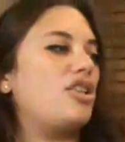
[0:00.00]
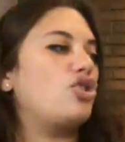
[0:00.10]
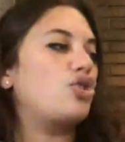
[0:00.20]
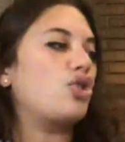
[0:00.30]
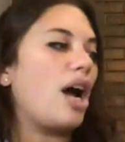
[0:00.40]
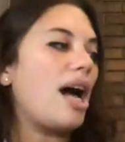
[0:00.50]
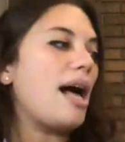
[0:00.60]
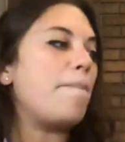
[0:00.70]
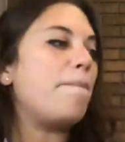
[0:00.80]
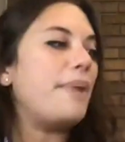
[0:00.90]
draw
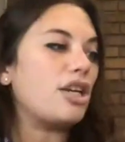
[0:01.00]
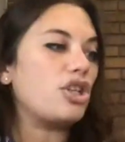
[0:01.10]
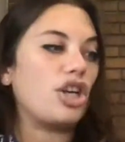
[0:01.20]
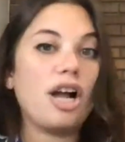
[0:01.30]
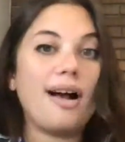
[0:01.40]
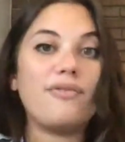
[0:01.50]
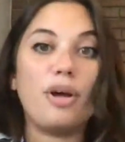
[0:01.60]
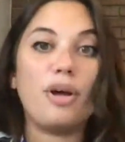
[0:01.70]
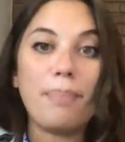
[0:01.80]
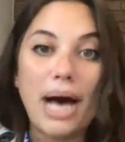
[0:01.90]
a picture of
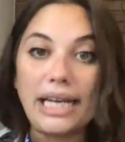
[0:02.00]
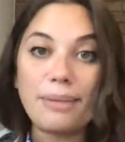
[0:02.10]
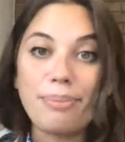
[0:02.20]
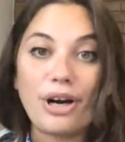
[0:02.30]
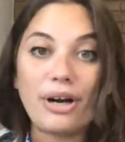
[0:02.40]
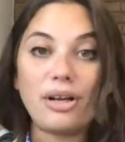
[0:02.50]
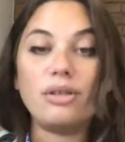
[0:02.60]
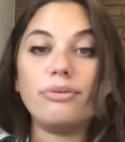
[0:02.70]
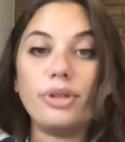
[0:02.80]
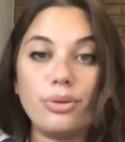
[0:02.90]
the body part
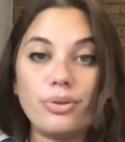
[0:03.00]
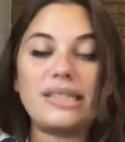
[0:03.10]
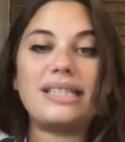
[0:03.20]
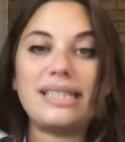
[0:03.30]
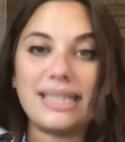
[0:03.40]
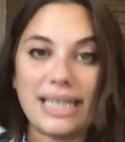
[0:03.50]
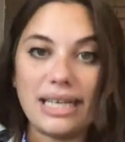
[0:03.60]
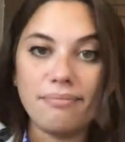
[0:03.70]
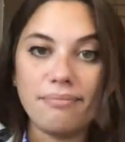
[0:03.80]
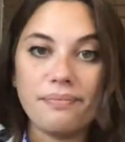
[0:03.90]
you used to
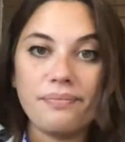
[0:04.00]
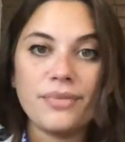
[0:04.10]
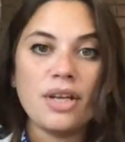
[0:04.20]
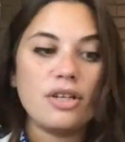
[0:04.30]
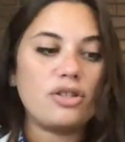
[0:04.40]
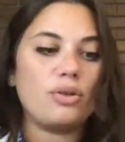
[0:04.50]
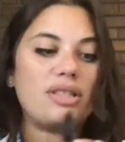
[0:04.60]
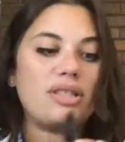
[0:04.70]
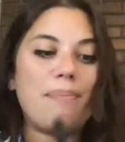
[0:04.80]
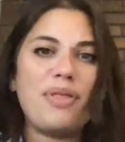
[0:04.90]
see. So
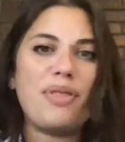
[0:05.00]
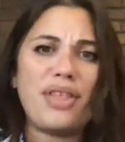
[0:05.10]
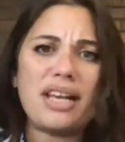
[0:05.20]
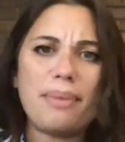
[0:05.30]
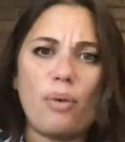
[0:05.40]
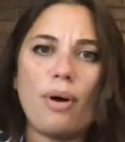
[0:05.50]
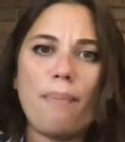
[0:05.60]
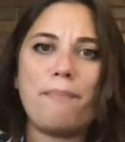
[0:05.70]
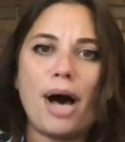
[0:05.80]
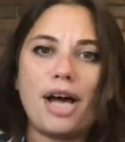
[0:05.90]
stop and think about
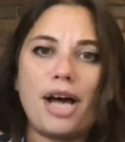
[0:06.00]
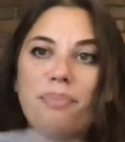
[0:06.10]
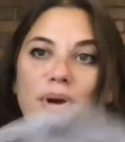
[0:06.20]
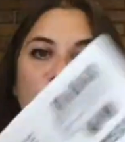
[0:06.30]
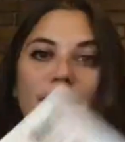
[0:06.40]
what body part we